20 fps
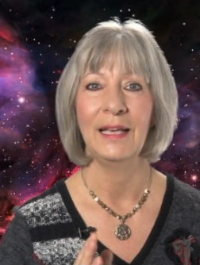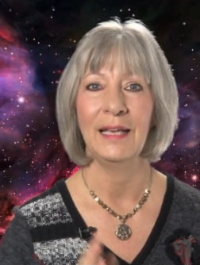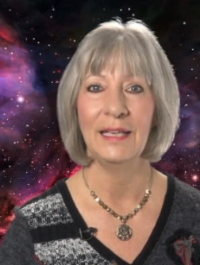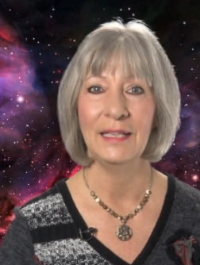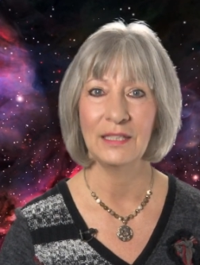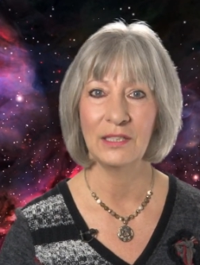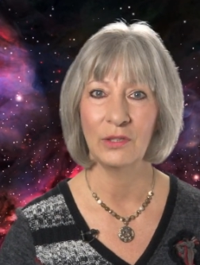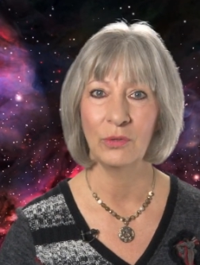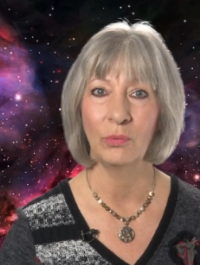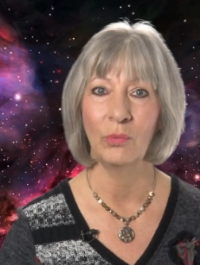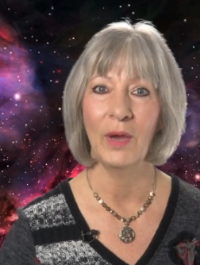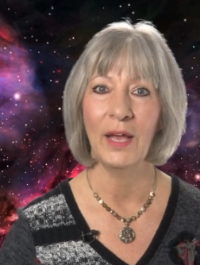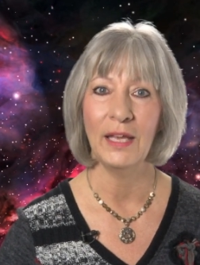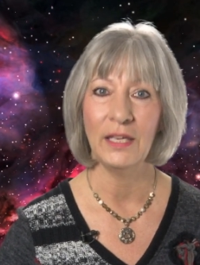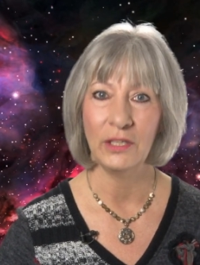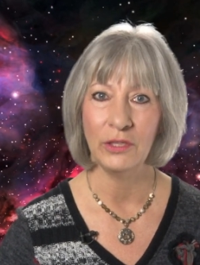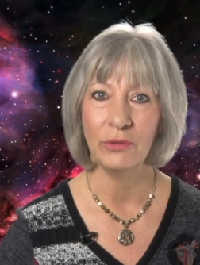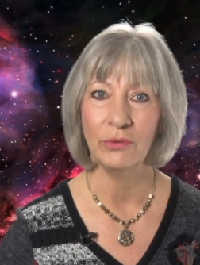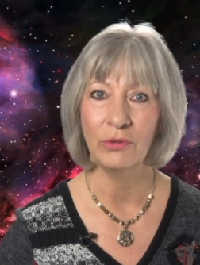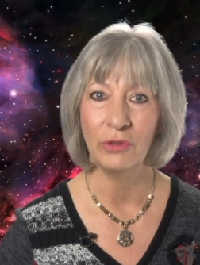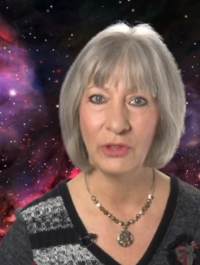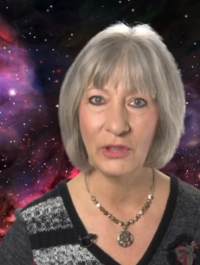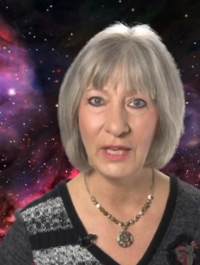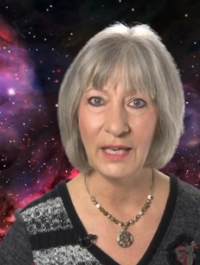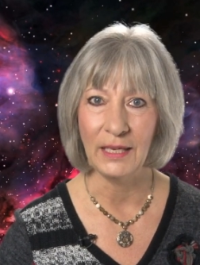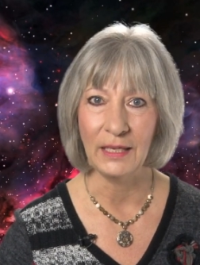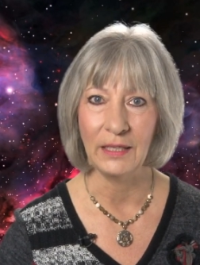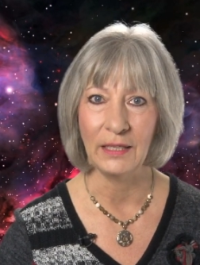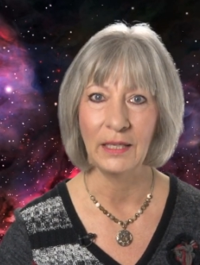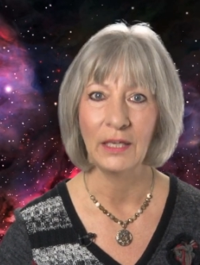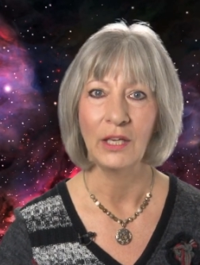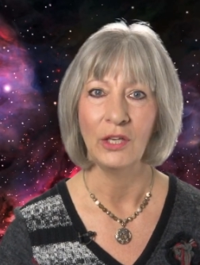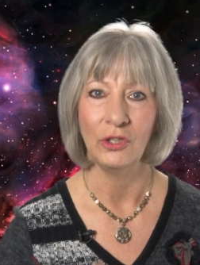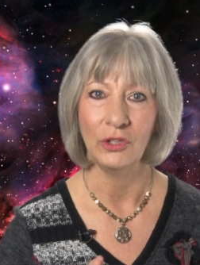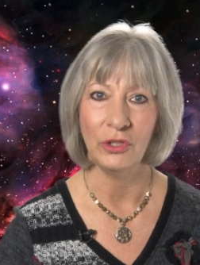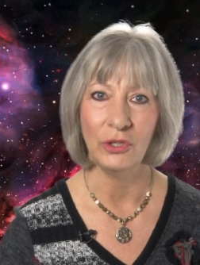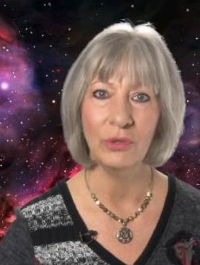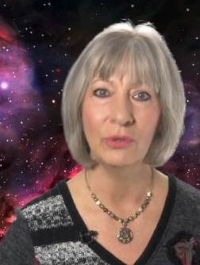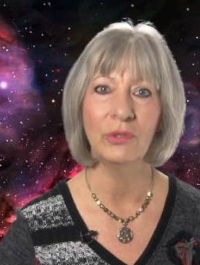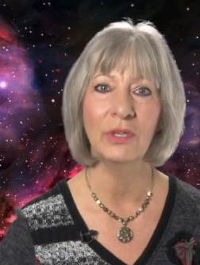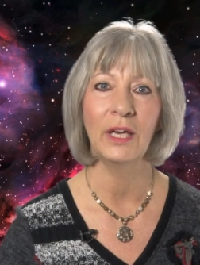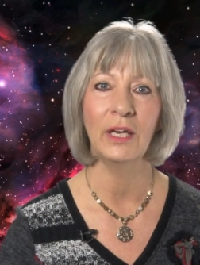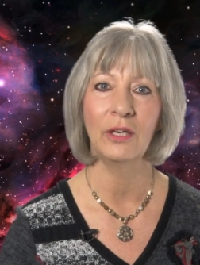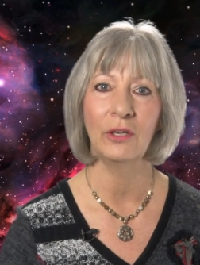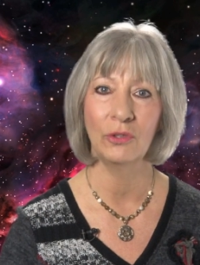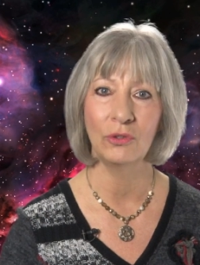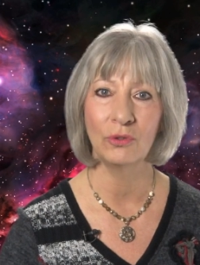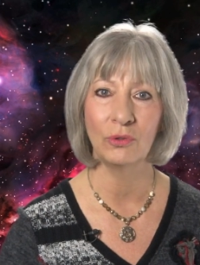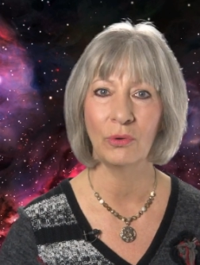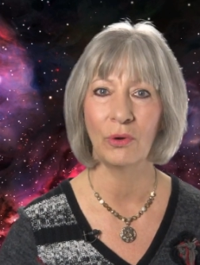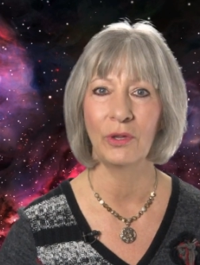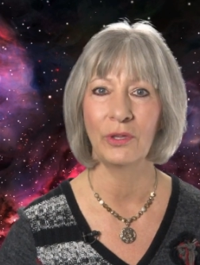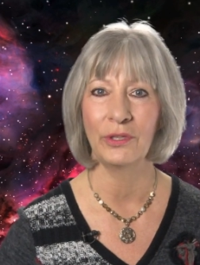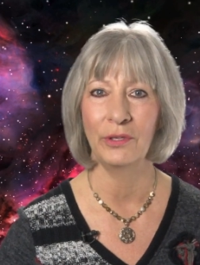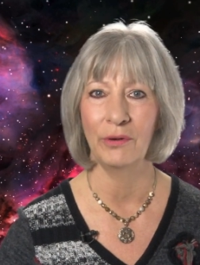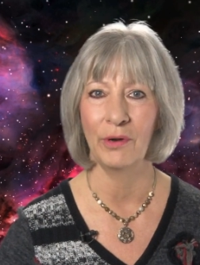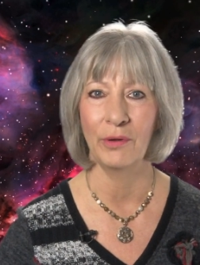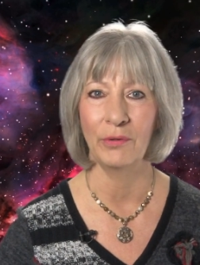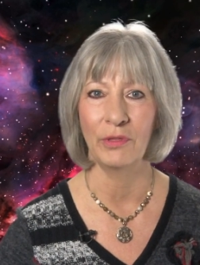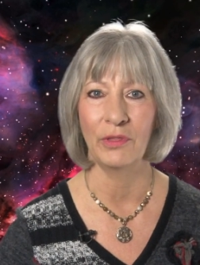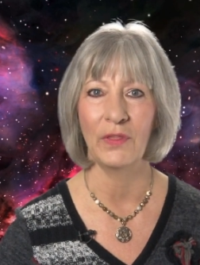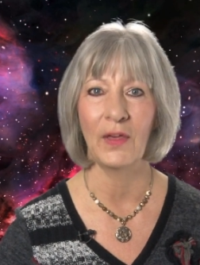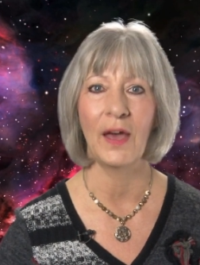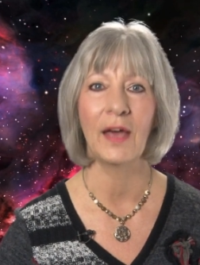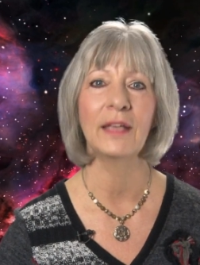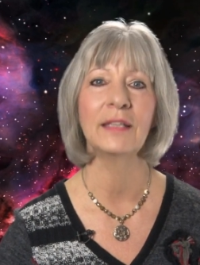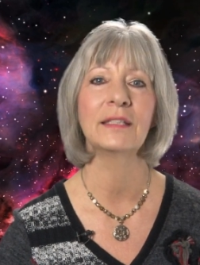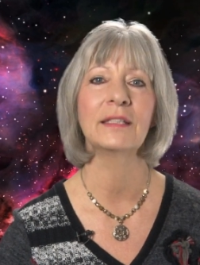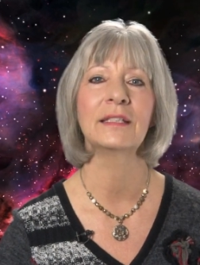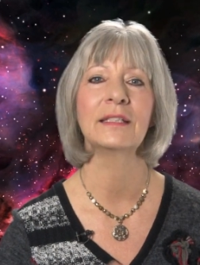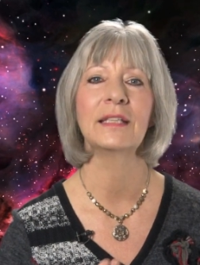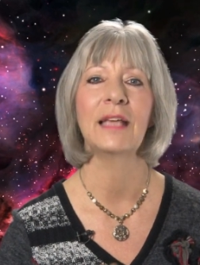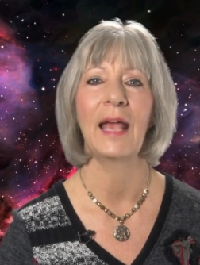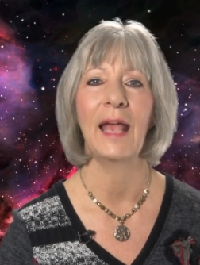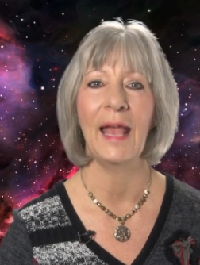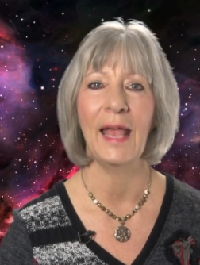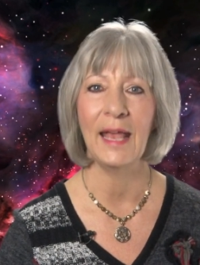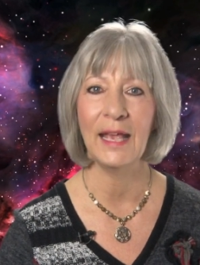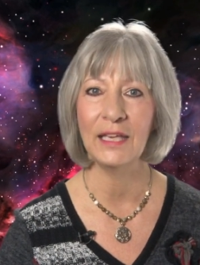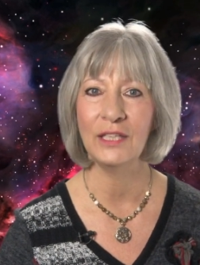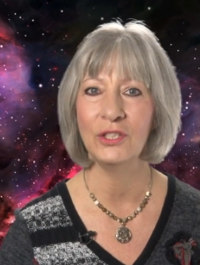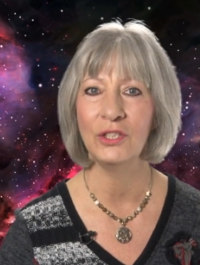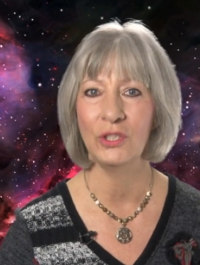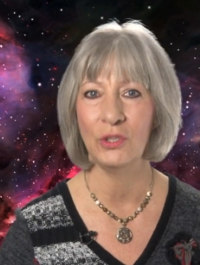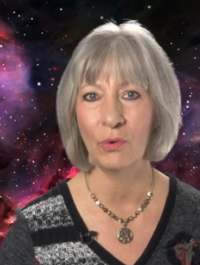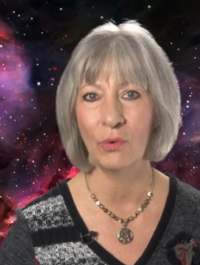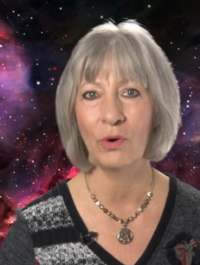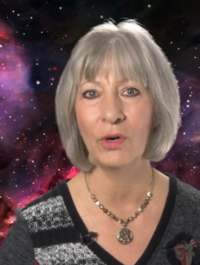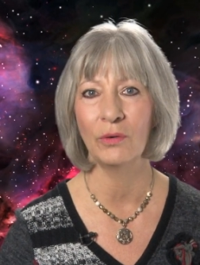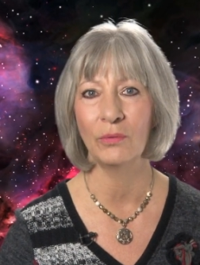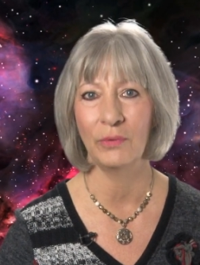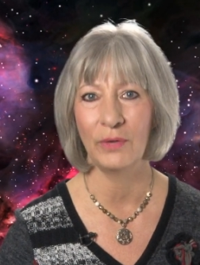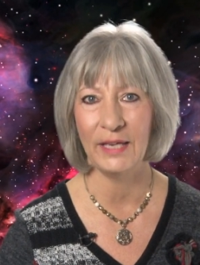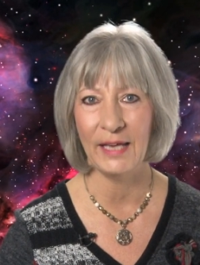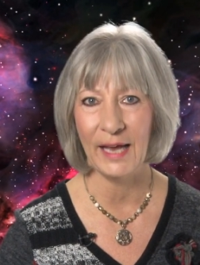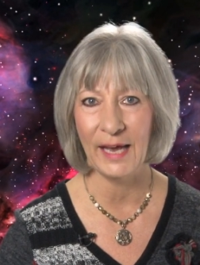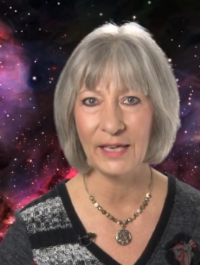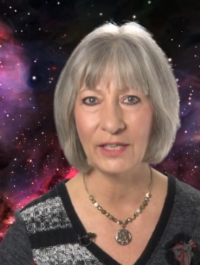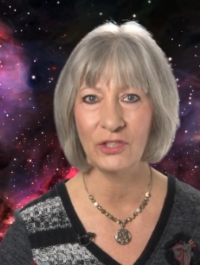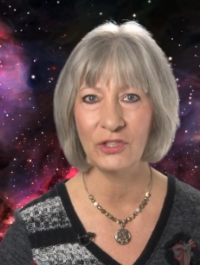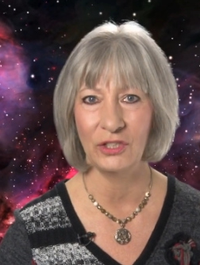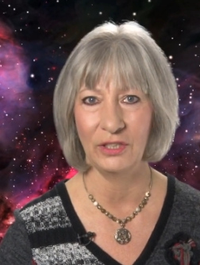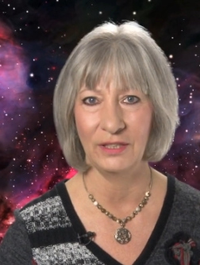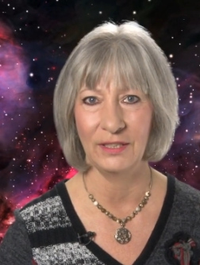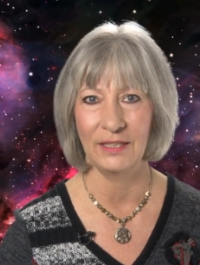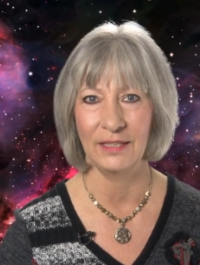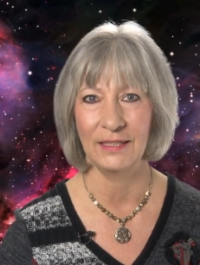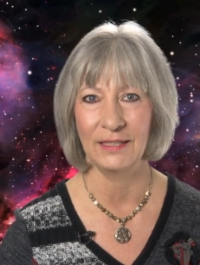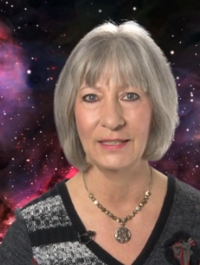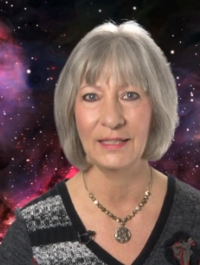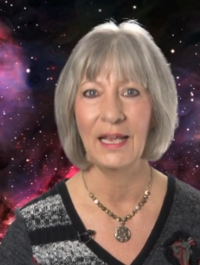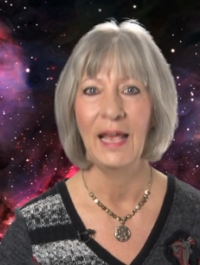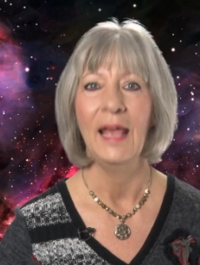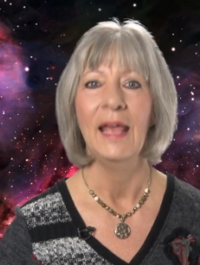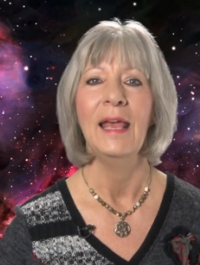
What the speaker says: is the way you think You can control your own thoughts and your reactions